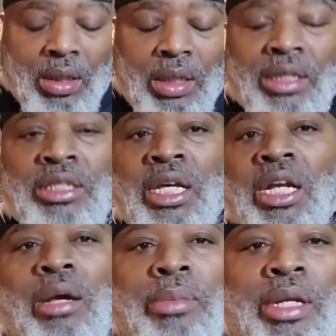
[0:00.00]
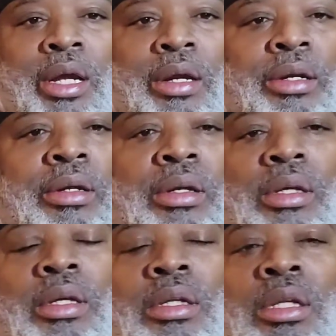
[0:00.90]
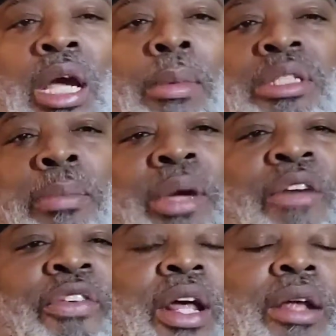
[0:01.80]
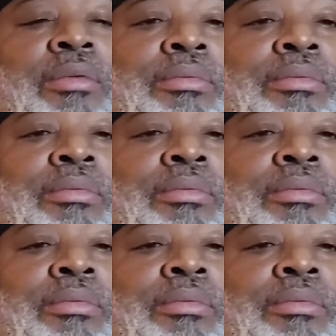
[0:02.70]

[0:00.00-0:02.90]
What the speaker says: There's 10 of them in there. Look how much I paid for that.